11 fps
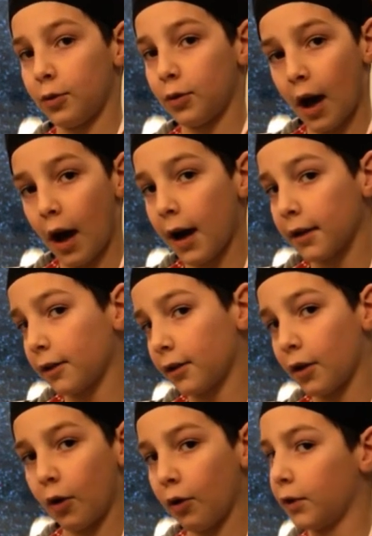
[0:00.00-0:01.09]
And
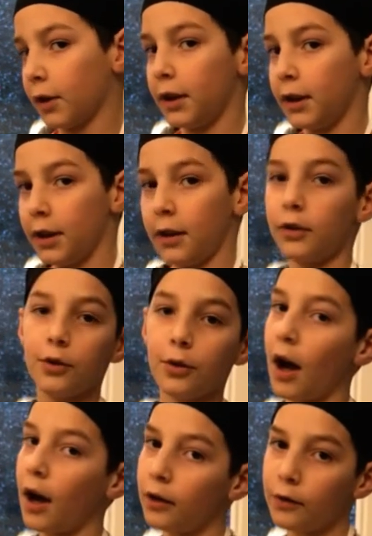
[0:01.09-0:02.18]
we kneaded it
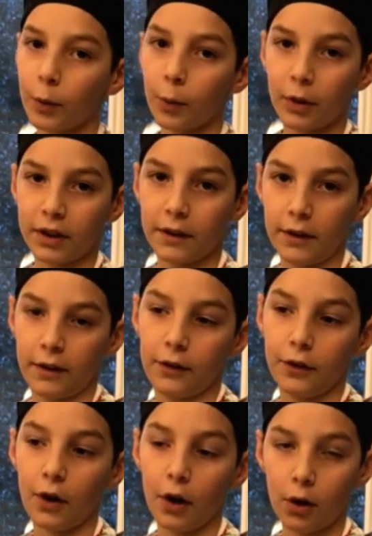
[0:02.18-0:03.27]
for about
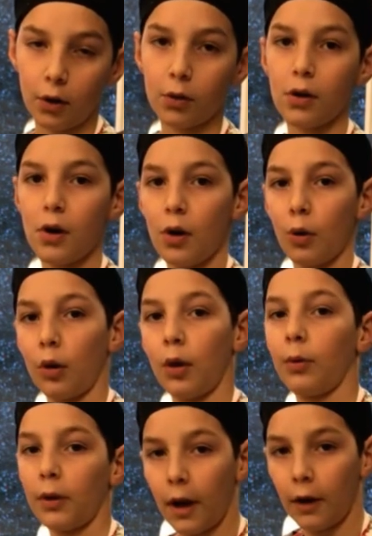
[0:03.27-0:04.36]
4 to 5
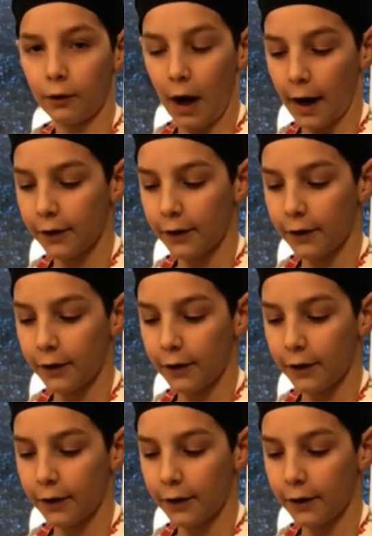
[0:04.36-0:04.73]
minutes